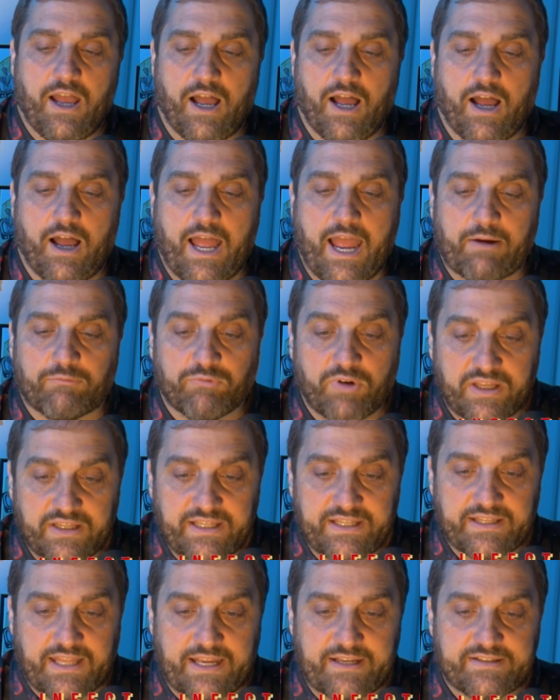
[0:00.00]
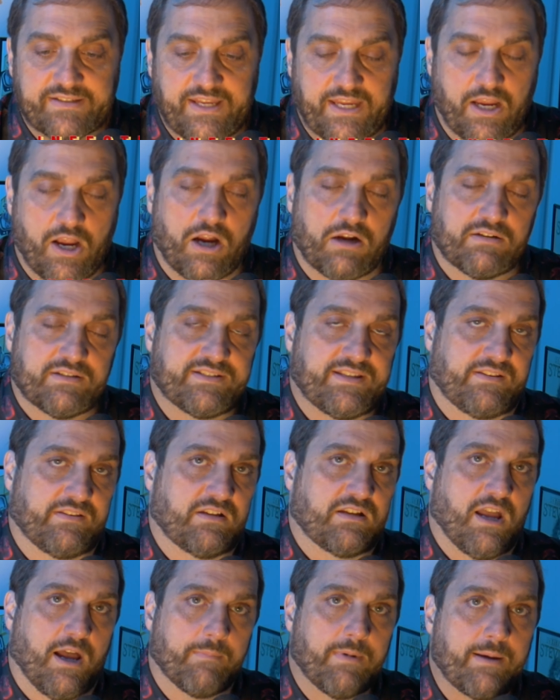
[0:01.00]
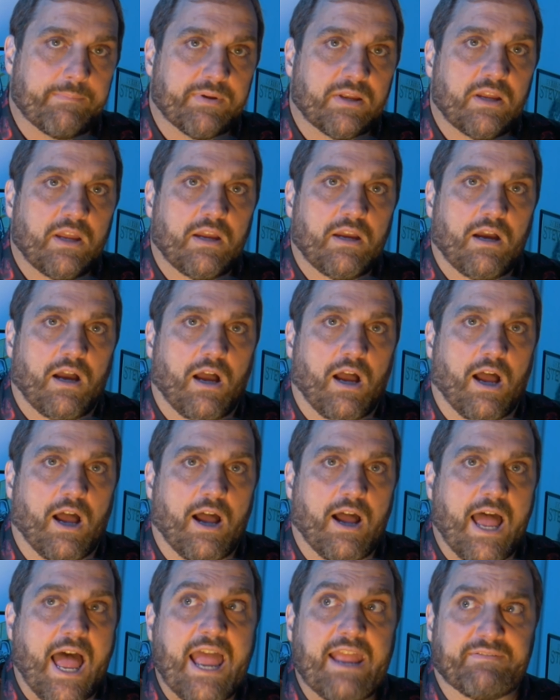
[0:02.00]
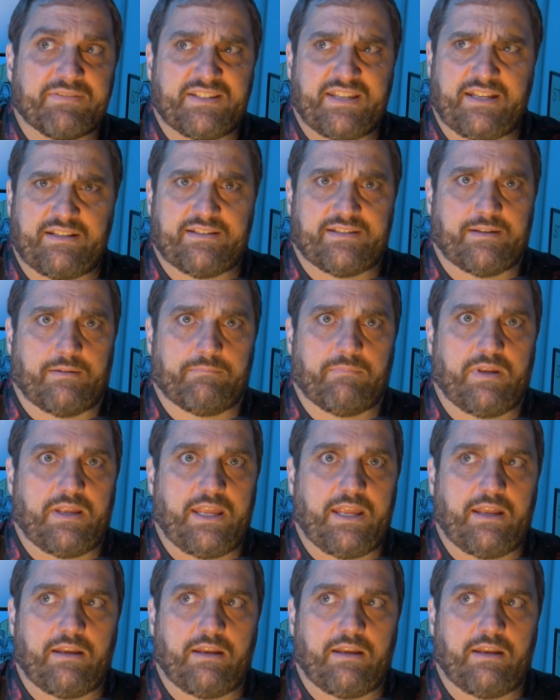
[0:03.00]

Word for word: I really like seeing artists on the come up. I've seen some